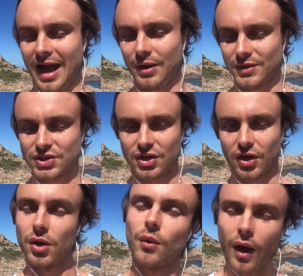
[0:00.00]
He wants to
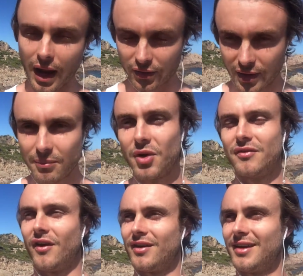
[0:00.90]
go to a winery,
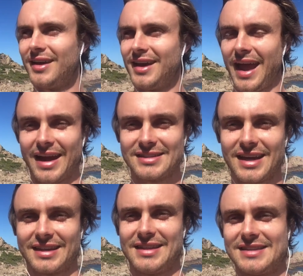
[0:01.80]
move on. And it's
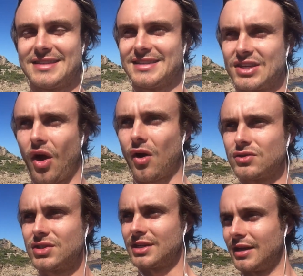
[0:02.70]
like this
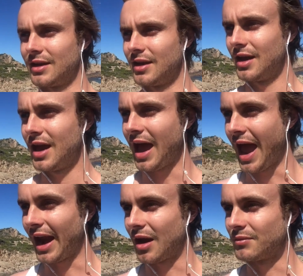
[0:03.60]
constant,
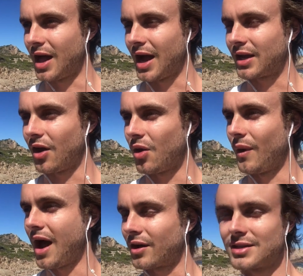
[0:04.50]
and I'm like, oh
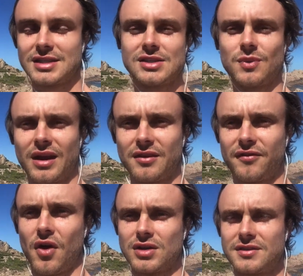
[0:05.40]
wow, because this is one of the
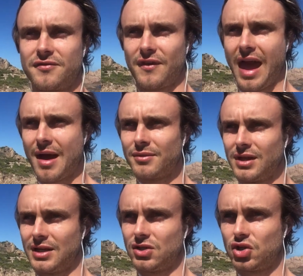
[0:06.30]
first
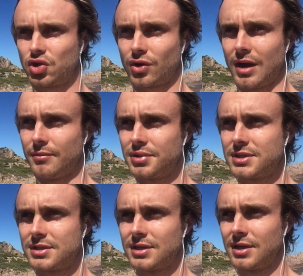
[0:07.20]
family
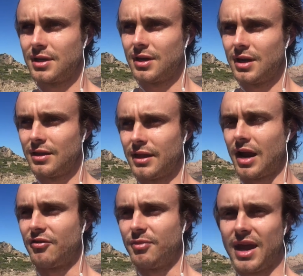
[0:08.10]
trips
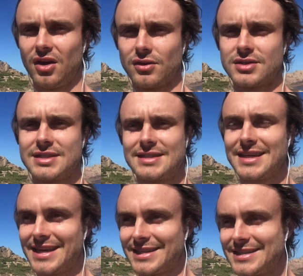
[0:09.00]
that I've been on
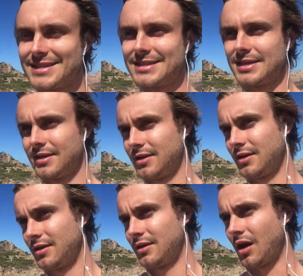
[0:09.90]
since
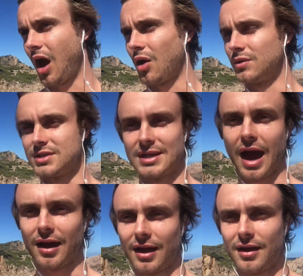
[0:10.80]
I was
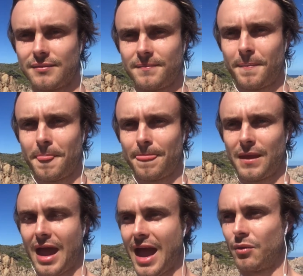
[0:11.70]
younger.
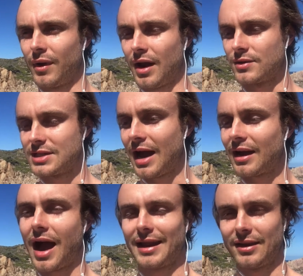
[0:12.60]
And when I was
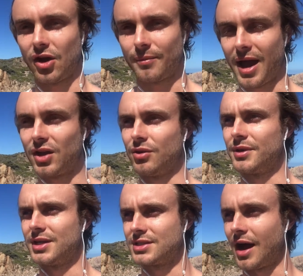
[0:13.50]
younger, I didn't know about
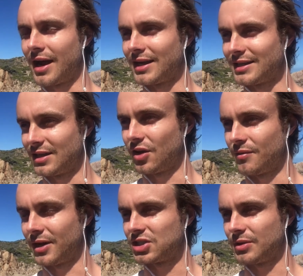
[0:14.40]
human design, I didn't
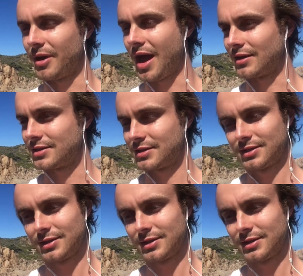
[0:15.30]
know much about